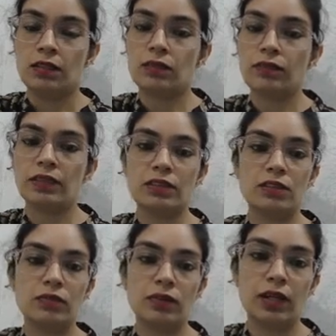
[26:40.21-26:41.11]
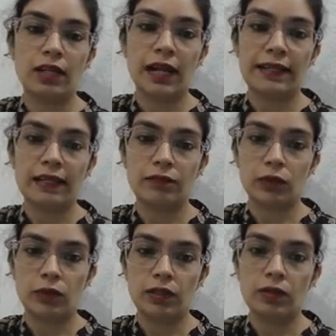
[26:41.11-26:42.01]
So first of all, I have
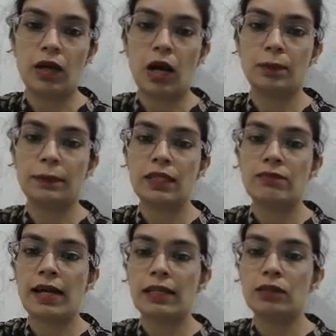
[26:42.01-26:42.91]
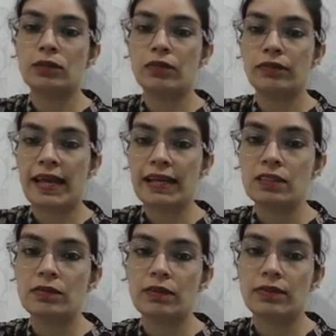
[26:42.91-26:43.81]
told you how many values of
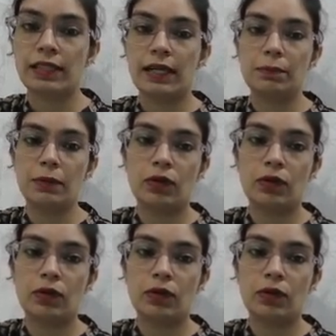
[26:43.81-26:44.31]
x we will get,